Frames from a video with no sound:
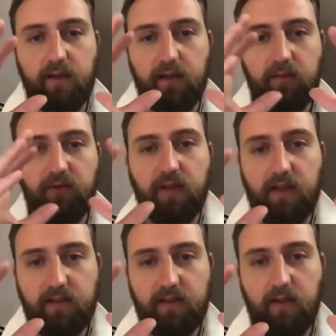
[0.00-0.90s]
like
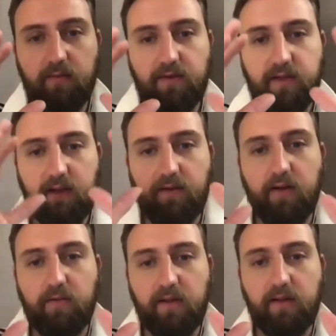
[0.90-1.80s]
Communitas Club or
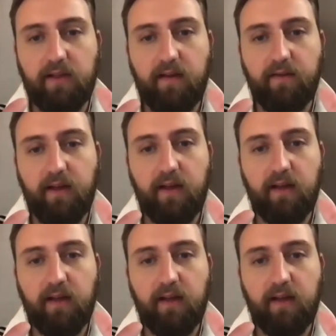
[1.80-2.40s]
Psychotherapy Cafe.